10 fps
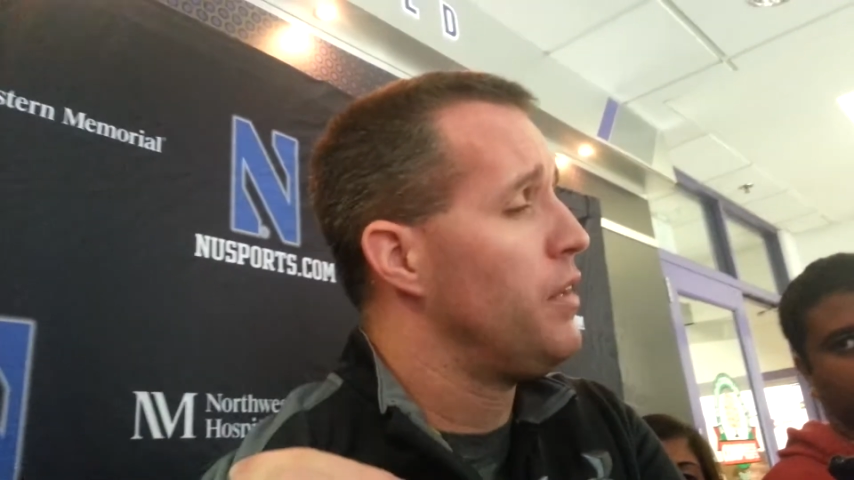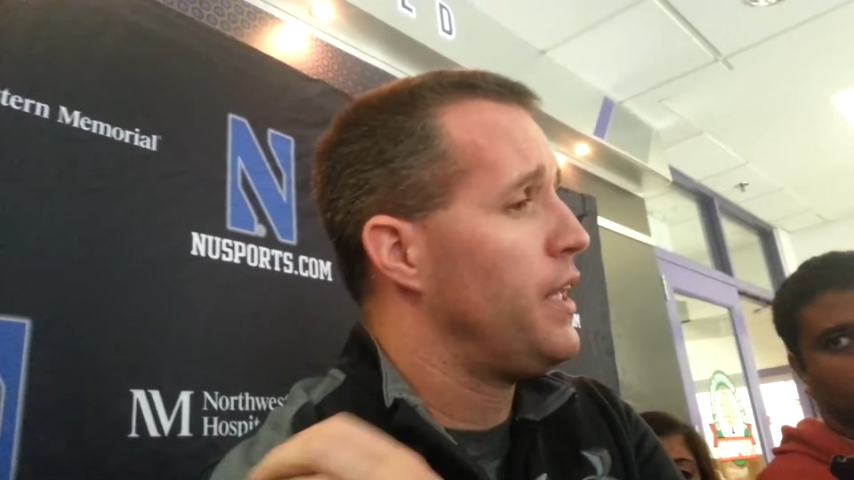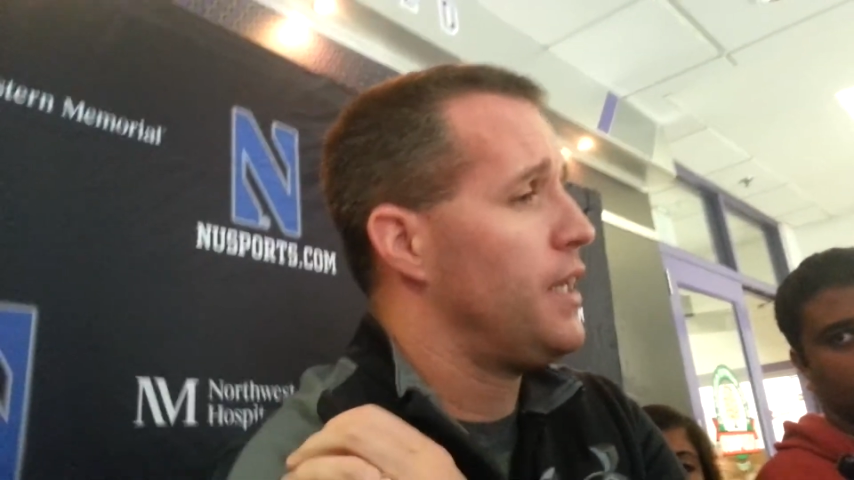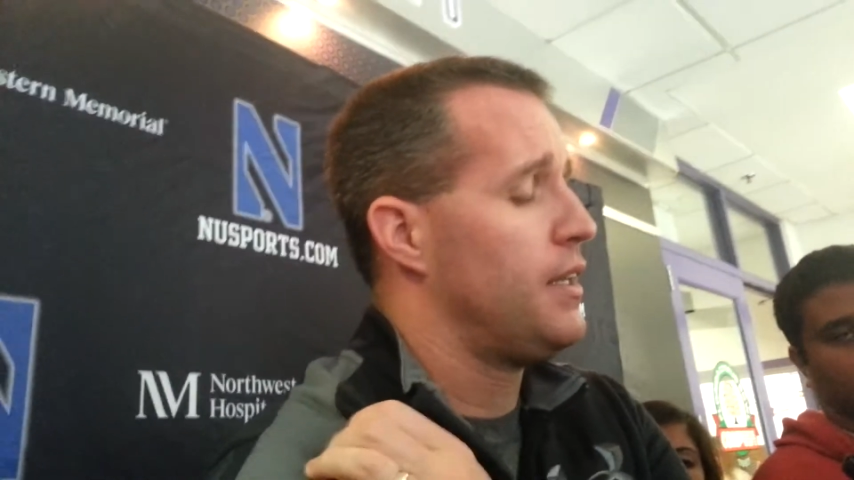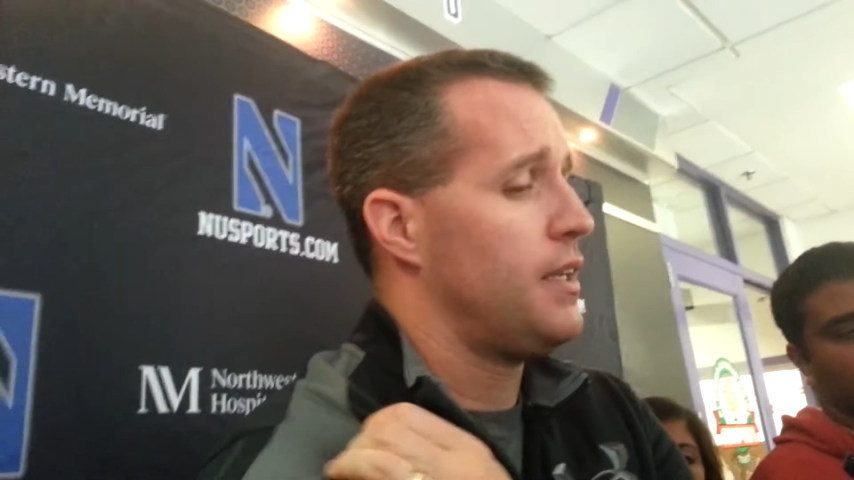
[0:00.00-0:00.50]

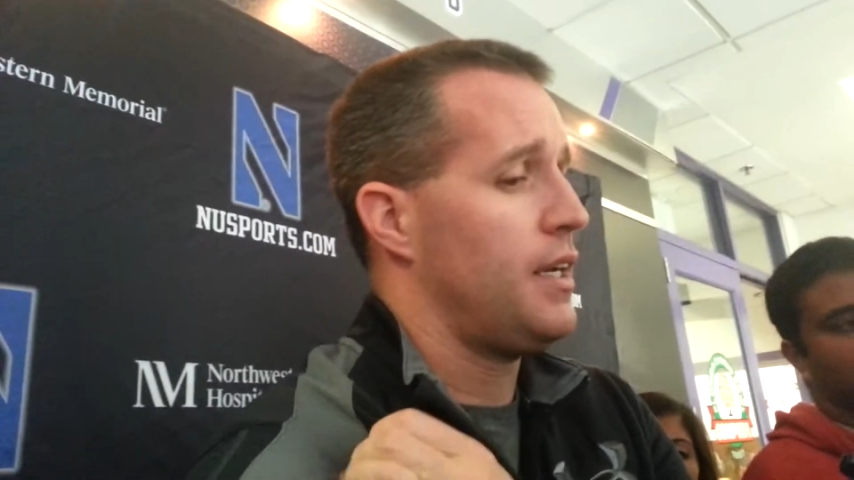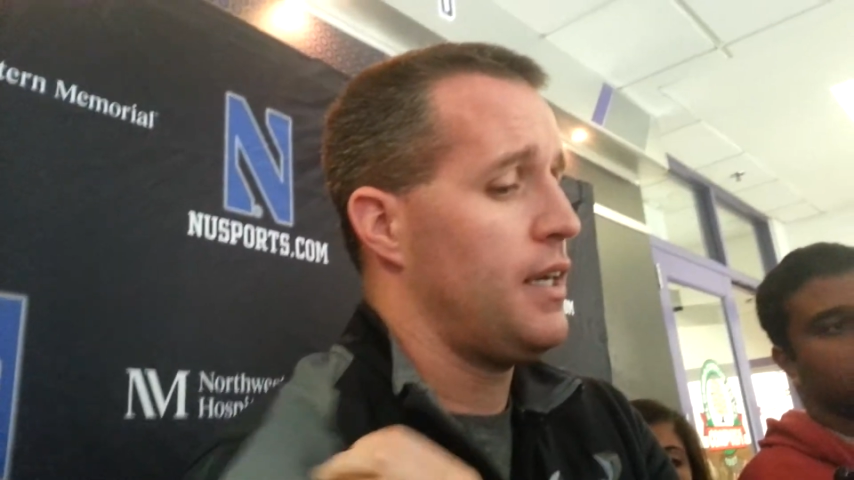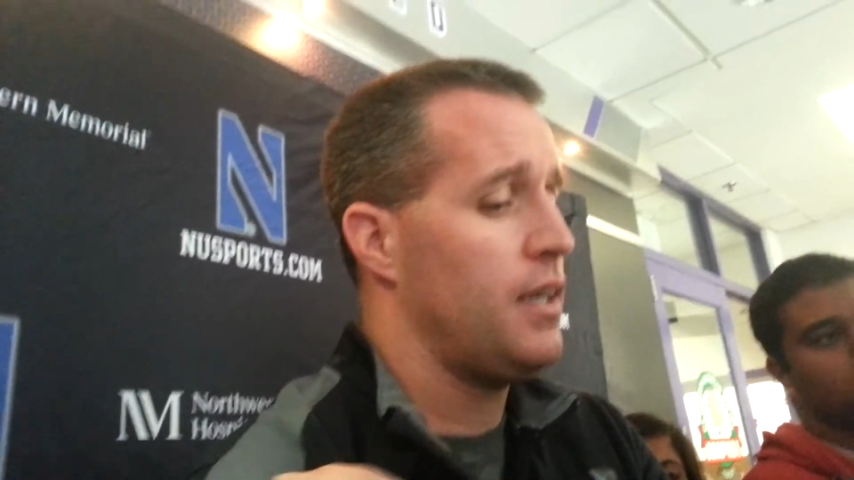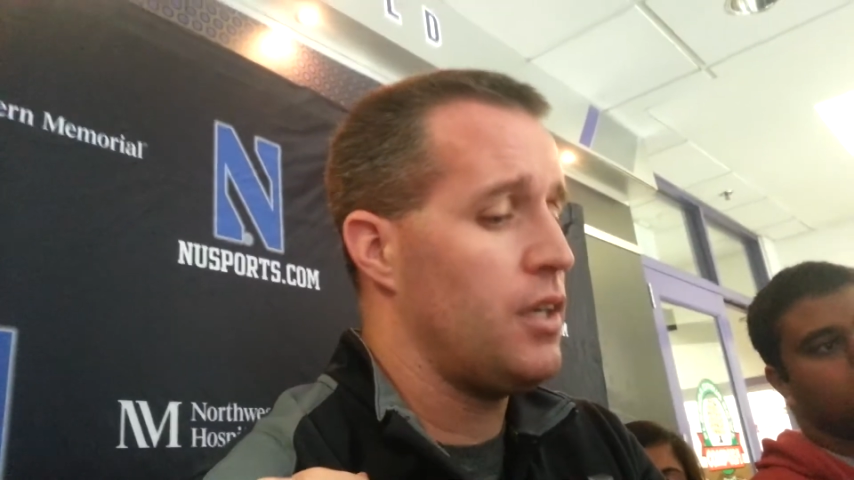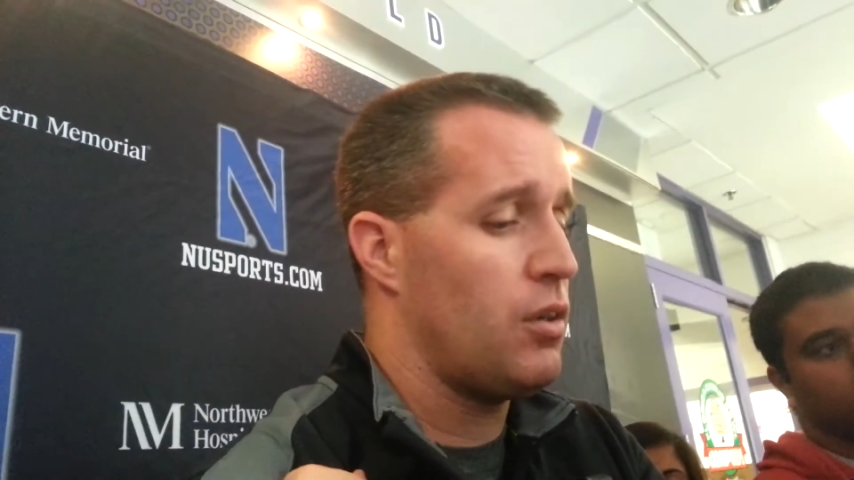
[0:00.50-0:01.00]
and uh,
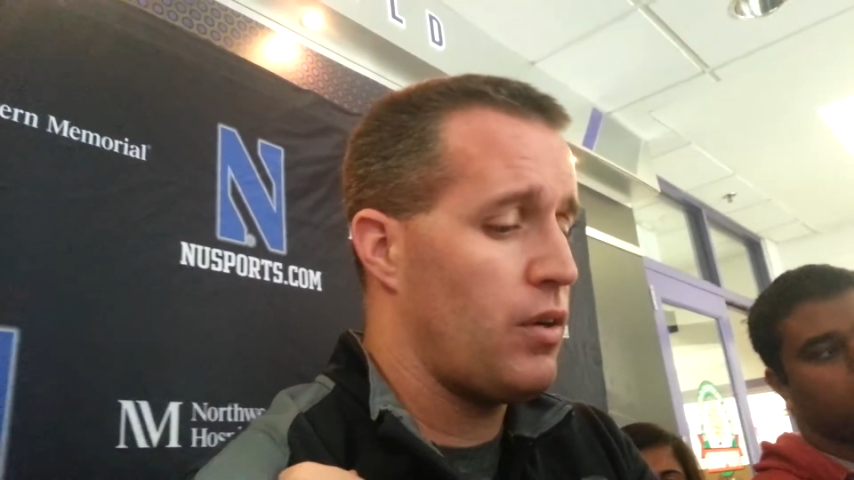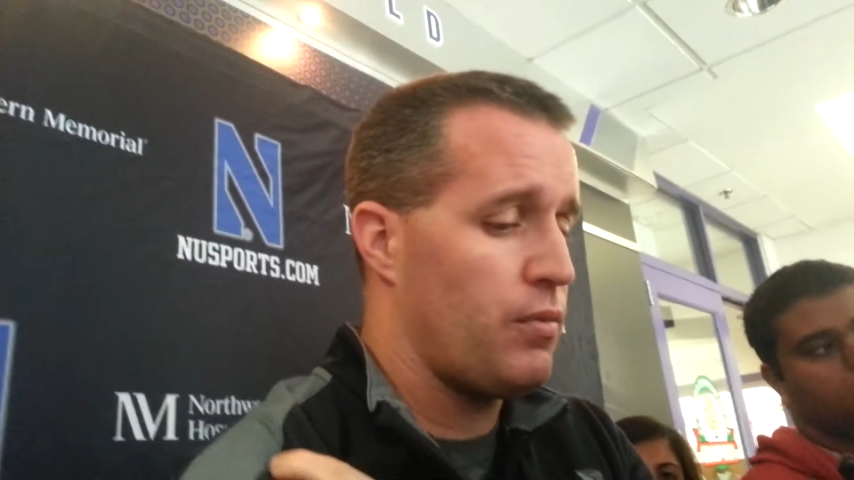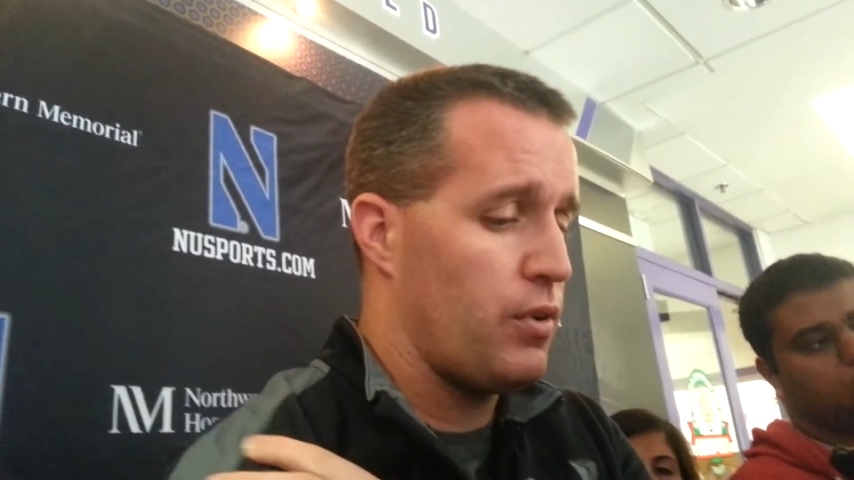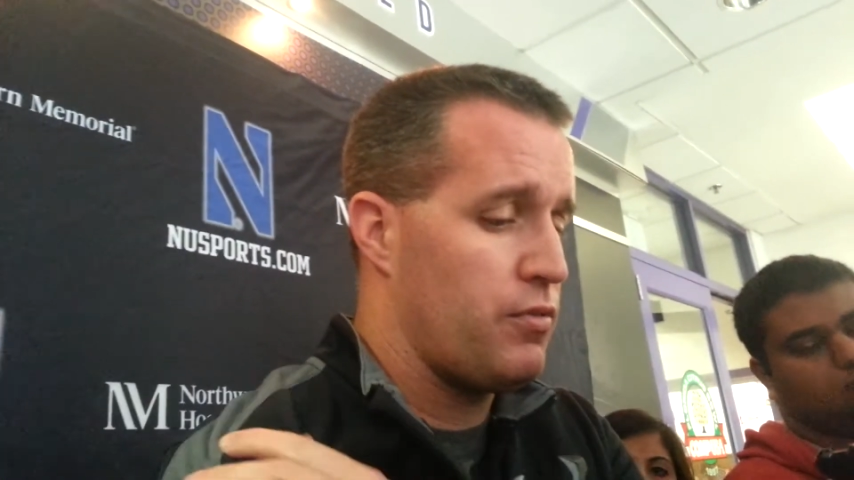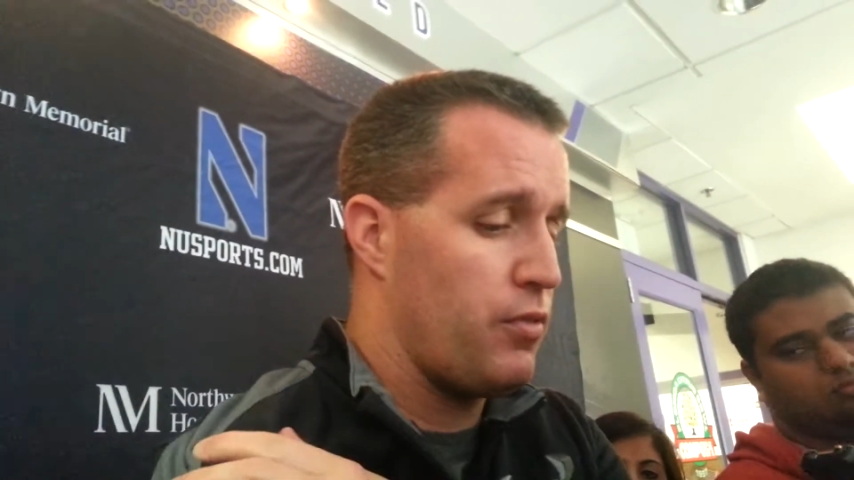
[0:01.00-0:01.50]
you know,
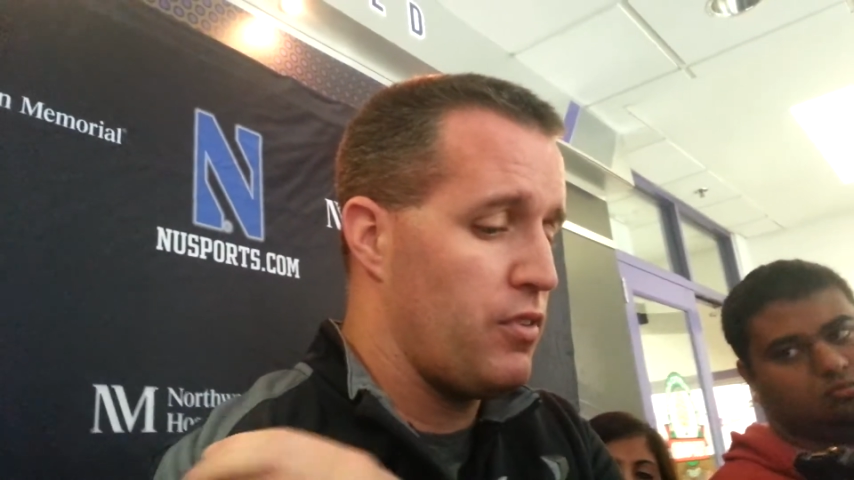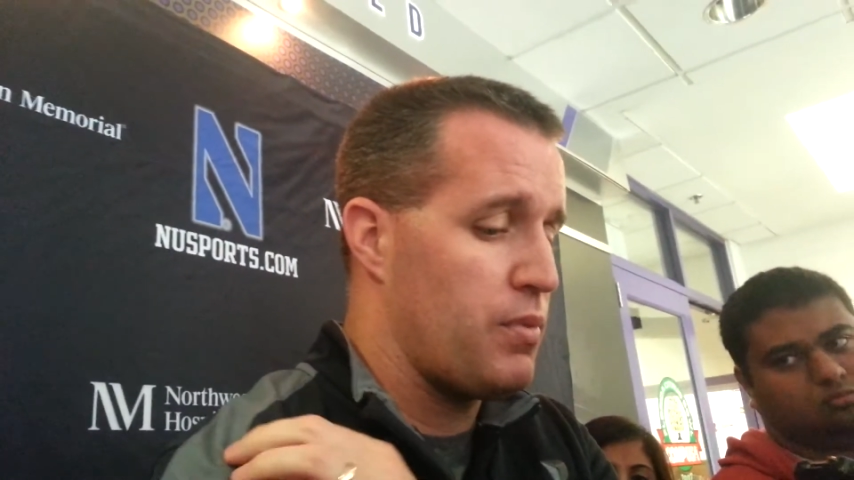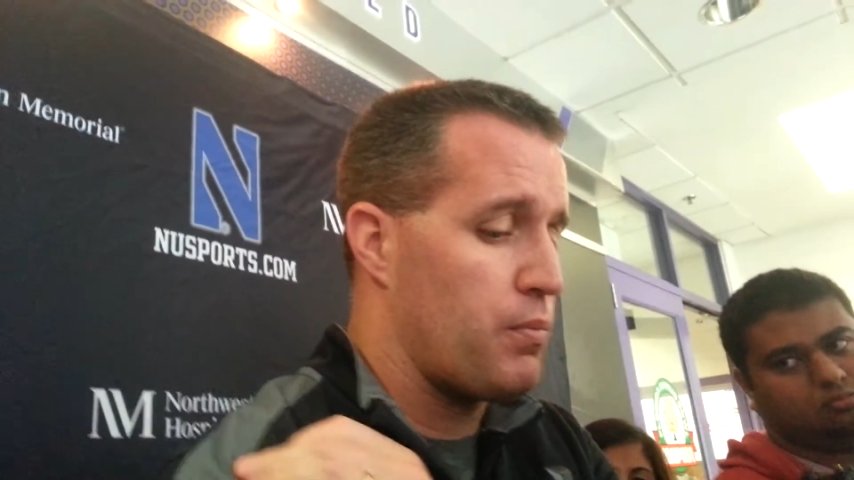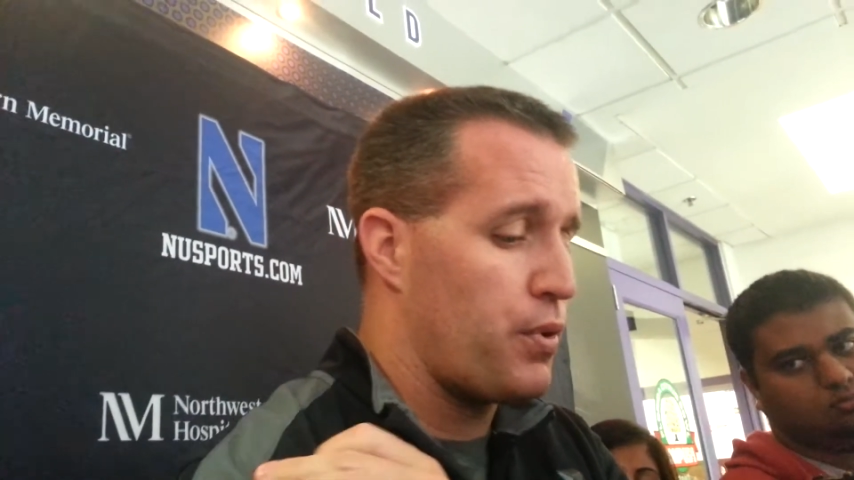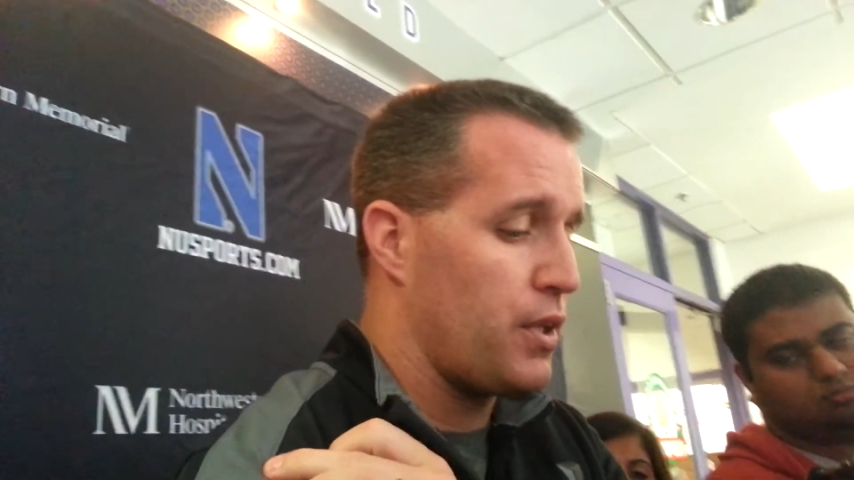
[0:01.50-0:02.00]
we've we've
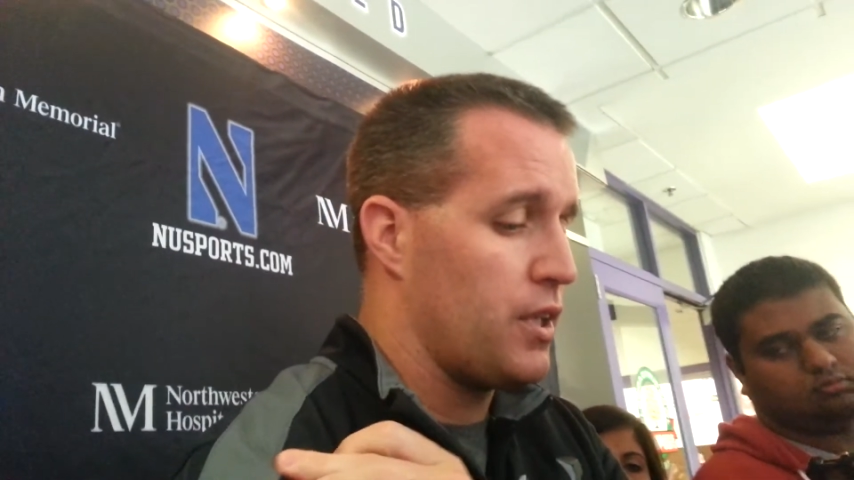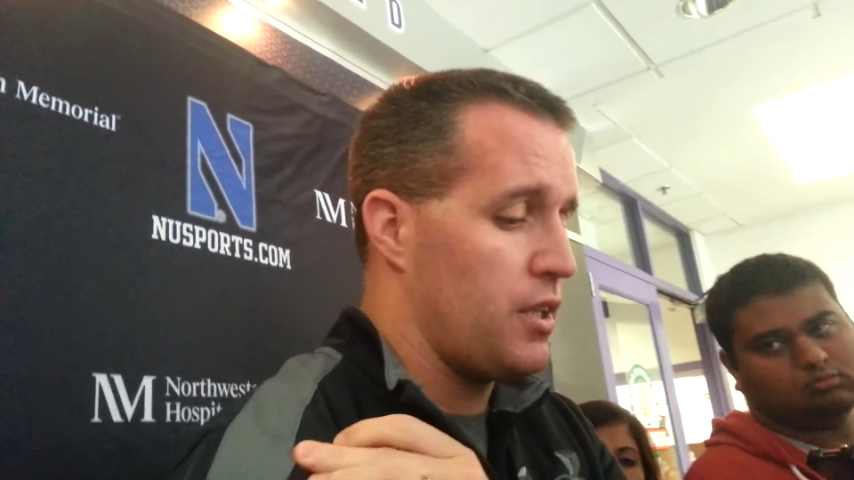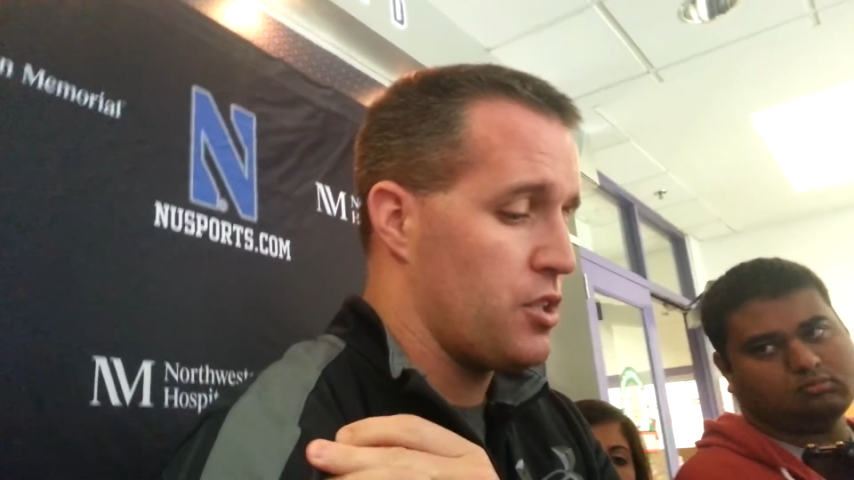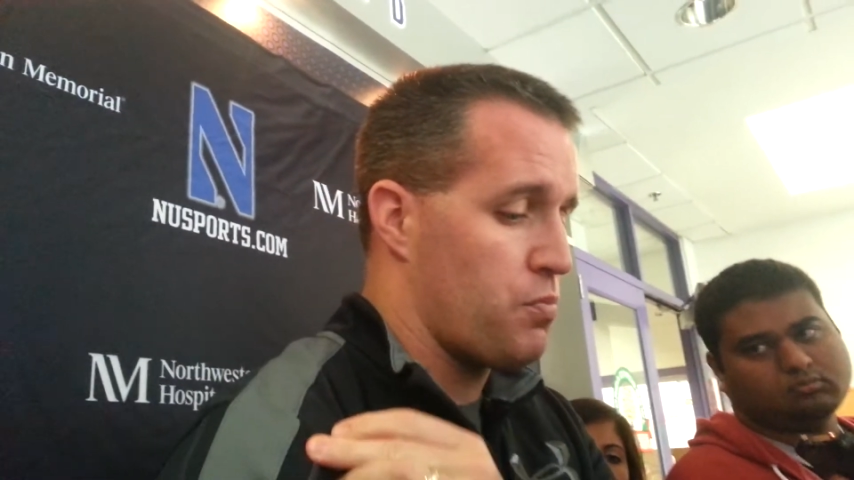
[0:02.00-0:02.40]
been pretty good at this